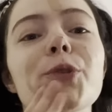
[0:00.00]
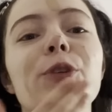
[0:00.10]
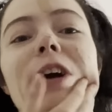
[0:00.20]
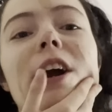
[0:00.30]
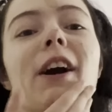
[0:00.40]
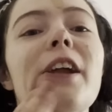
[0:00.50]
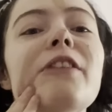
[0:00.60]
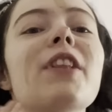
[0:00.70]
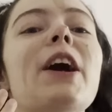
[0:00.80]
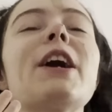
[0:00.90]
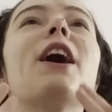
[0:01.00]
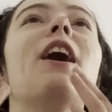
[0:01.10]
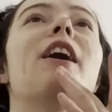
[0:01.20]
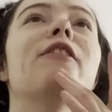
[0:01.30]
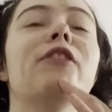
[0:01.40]
So I'm kind of like
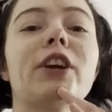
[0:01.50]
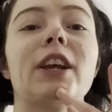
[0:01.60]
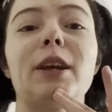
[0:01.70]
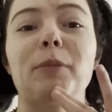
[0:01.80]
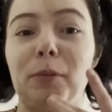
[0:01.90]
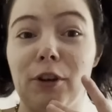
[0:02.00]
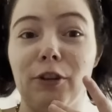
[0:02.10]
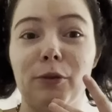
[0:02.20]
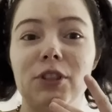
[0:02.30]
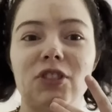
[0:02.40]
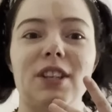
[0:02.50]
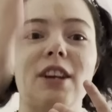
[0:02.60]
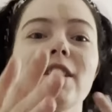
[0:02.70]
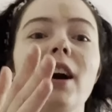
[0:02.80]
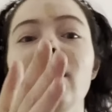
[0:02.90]
half looking in my mirror, which is here,
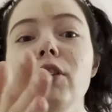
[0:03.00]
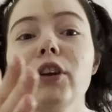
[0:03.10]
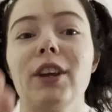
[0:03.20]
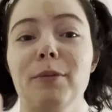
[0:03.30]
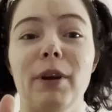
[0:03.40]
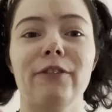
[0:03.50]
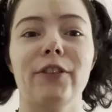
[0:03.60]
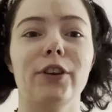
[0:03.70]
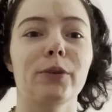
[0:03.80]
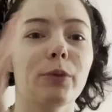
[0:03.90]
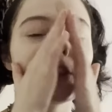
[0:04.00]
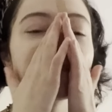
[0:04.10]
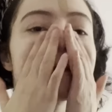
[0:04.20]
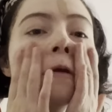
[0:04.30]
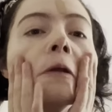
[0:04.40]
and half looking in my phone,
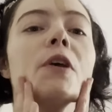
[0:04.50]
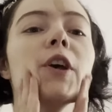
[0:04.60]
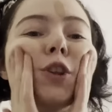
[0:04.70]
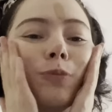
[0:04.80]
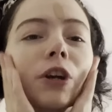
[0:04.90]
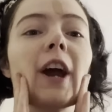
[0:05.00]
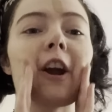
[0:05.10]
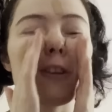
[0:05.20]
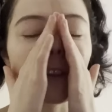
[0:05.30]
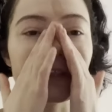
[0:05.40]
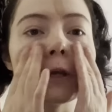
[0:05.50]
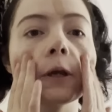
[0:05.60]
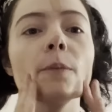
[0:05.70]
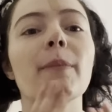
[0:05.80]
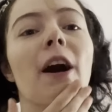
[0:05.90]
which is precariously
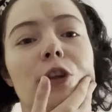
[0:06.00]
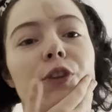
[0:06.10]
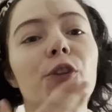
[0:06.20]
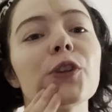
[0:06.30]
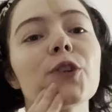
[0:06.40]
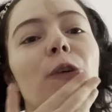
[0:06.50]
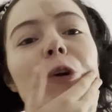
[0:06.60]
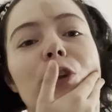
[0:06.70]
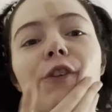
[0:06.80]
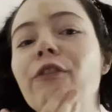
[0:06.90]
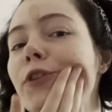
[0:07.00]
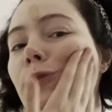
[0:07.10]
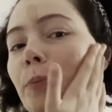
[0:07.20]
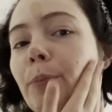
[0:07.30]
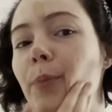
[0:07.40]
balanced on a
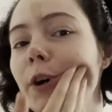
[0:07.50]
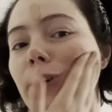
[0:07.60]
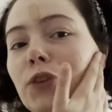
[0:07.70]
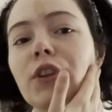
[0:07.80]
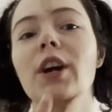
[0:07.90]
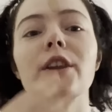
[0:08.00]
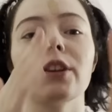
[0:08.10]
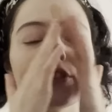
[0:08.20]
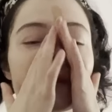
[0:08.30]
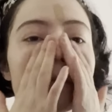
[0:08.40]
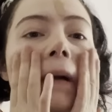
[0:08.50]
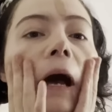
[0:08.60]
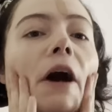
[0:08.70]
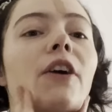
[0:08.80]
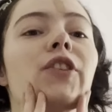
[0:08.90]
few books and some
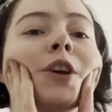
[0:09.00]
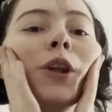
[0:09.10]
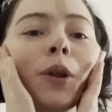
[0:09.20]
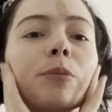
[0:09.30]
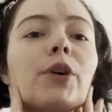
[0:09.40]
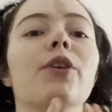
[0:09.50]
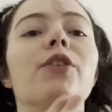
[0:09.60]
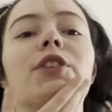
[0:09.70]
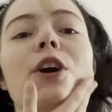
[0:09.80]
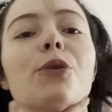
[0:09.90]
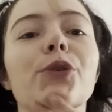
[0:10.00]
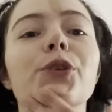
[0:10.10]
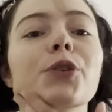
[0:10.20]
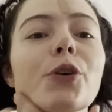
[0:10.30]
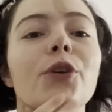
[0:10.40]
bags, because I
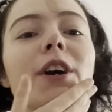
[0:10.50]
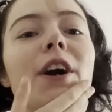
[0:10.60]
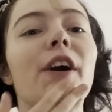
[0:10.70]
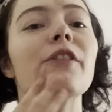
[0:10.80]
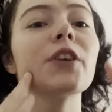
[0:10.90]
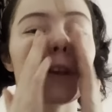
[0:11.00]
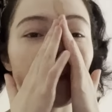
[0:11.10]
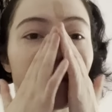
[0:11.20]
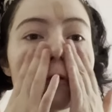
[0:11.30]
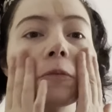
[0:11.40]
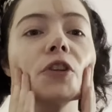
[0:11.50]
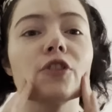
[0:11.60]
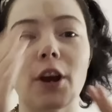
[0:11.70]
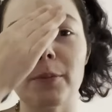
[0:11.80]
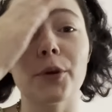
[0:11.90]
also don't have either of my
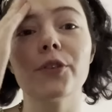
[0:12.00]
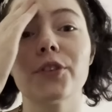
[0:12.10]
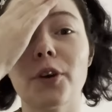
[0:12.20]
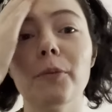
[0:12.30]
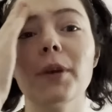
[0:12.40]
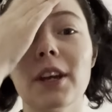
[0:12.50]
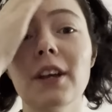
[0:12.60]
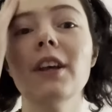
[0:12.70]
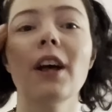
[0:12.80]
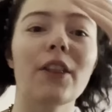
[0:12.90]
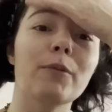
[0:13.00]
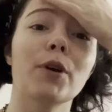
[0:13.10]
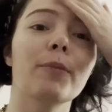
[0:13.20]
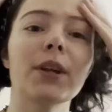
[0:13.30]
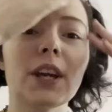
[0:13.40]
tripods on me at the
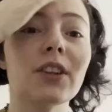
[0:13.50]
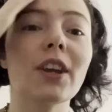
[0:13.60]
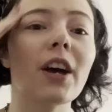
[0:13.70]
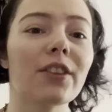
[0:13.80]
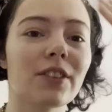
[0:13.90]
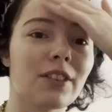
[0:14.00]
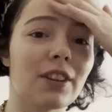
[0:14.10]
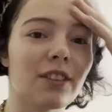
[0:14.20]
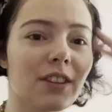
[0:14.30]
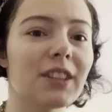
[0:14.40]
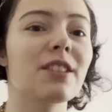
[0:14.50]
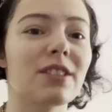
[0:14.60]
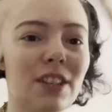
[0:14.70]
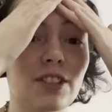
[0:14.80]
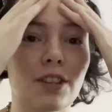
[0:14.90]
moment. And yes, this is
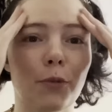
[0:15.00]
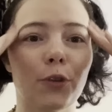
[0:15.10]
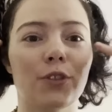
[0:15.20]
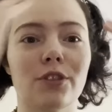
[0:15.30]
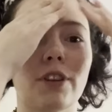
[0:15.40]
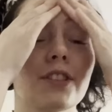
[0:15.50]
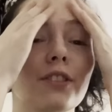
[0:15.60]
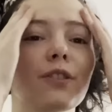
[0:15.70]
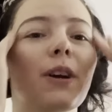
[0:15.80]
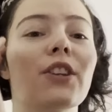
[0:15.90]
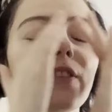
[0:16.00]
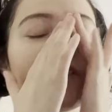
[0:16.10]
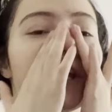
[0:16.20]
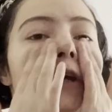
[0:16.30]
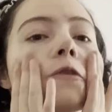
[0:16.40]
tinted moisturizer, so I actually
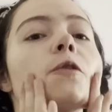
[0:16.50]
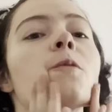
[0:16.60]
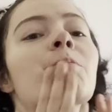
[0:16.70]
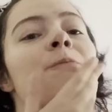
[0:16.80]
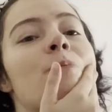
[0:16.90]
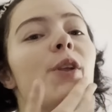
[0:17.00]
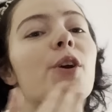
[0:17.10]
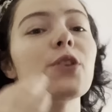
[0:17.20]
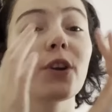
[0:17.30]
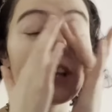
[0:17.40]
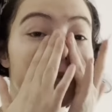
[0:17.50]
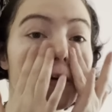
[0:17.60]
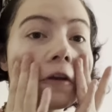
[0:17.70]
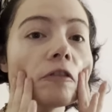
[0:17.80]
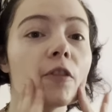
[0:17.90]
think it's totally
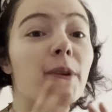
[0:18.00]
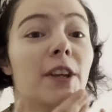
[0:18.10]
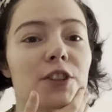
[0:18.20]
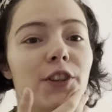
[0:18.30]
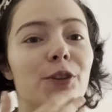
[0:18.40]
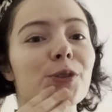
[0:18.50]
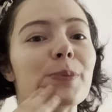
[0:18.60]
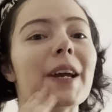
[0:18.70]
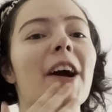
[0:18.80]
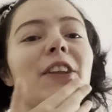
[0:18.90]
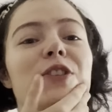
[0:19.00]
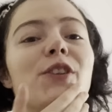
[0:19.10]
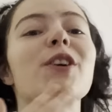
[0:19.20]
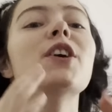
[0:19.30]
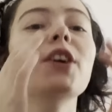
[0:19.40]
fine for me to use my hands
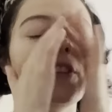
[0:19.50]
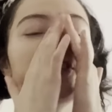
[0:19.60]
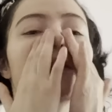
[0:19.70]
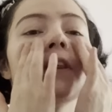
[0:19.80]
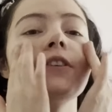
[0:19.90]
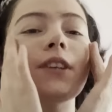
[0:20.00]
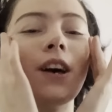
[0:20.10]
doing this.